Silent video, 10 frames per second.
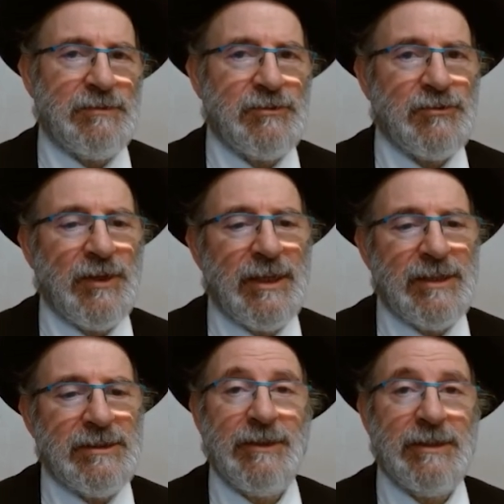
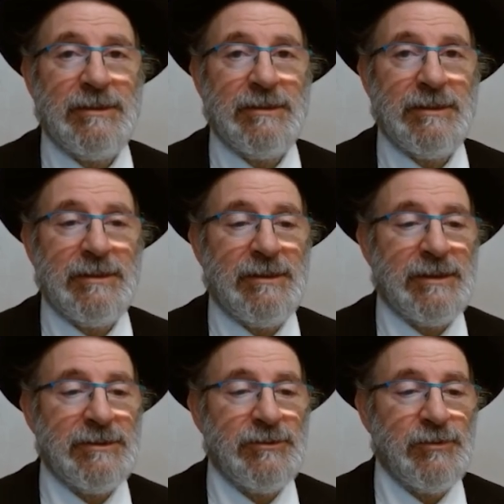Try that
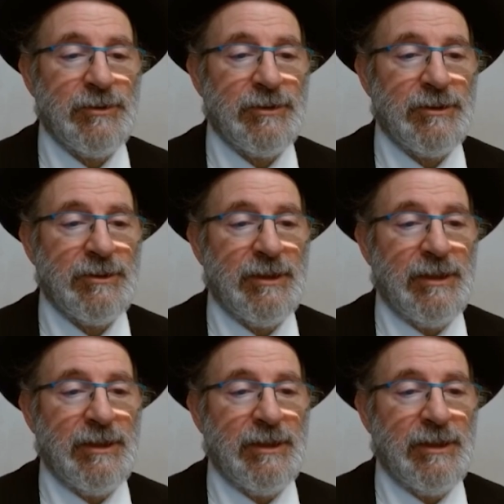doesn't work.